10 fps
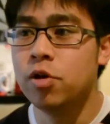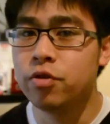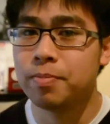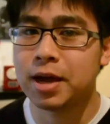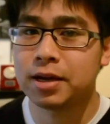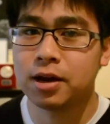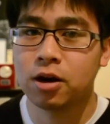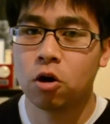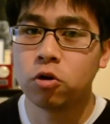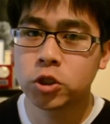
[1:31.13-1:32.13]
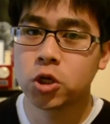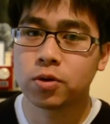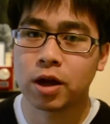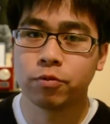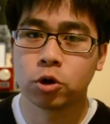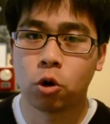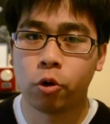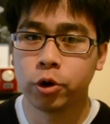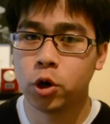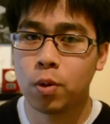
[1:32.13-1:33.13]
Movie Maker also can
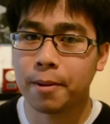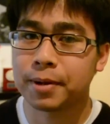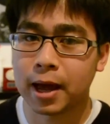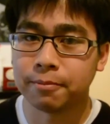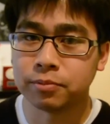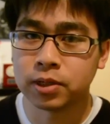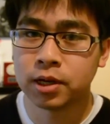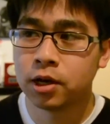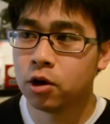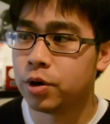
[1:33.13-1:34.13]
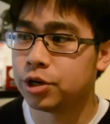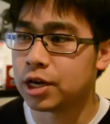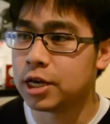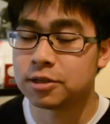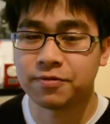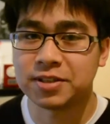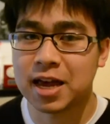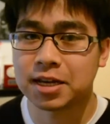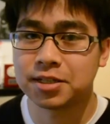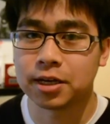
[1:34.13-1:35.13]
record your webcams, which is
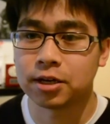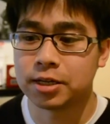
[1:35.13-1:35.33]
fantastic.